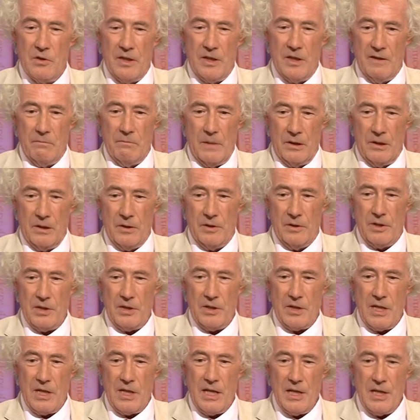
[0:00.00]
of mental
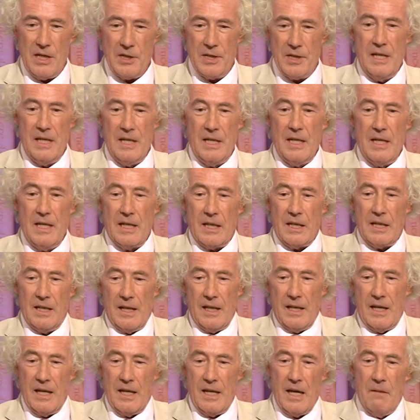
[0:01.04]
disease
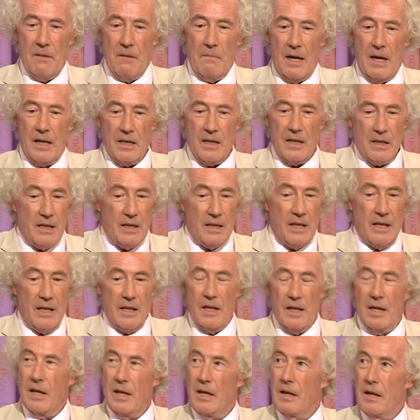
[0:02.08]
among
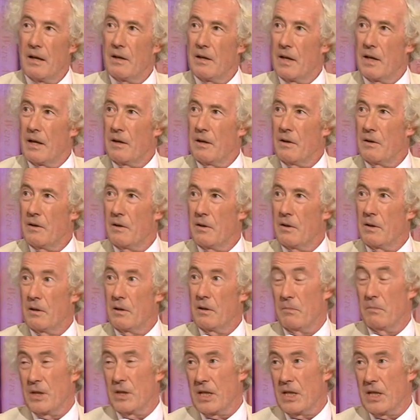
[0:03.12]

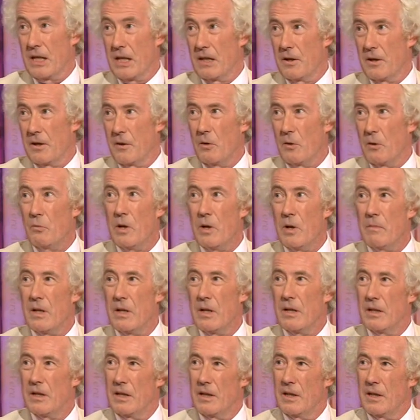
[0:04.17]
particularly the
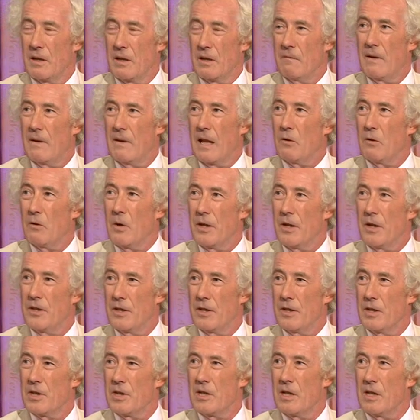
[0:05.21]
women in the Valois
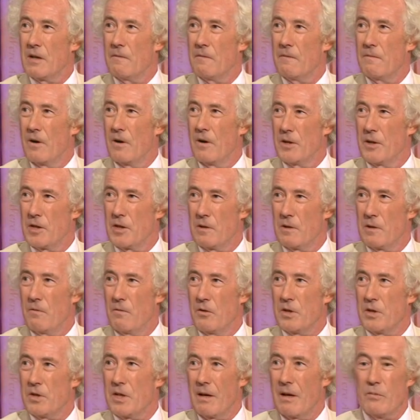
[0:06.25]
dynasty of France
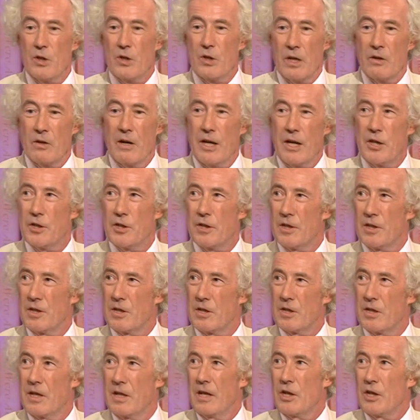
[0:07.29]
for some
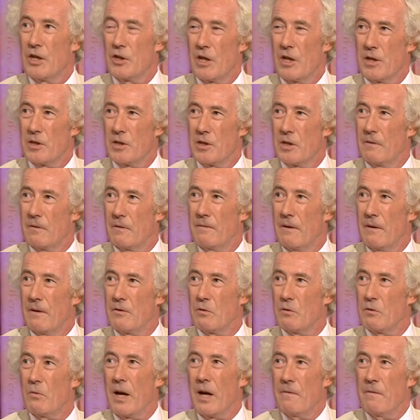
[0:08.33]
generations. Charles
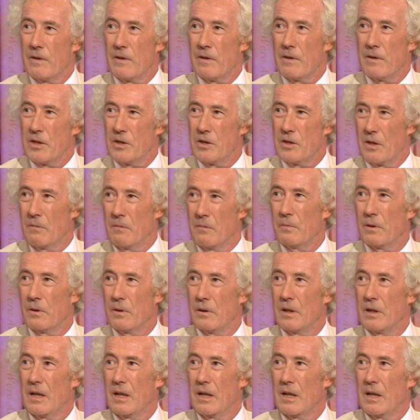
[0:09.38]
V's wife, for example,